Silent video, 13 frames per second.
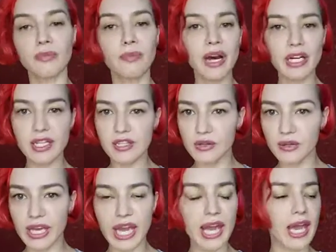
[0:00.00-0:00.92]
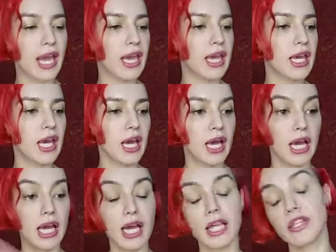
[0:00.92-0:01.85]
body is okay
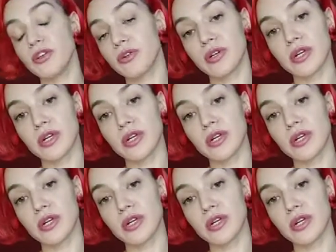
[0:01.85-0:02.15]
and